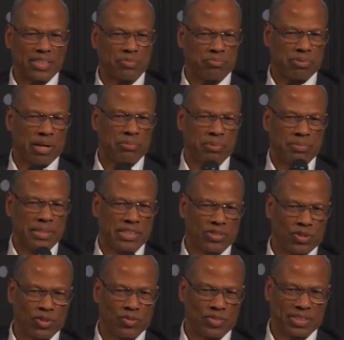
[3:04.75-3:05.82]
probably an
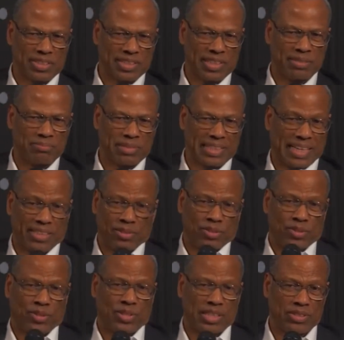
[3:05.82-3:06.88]
overstatement. I don't
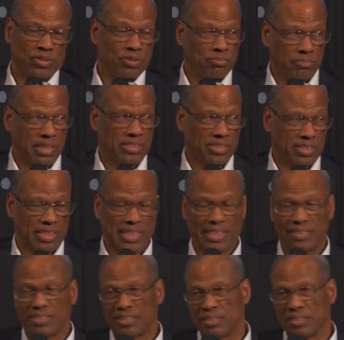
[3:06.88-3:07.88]
know. I don't measure that.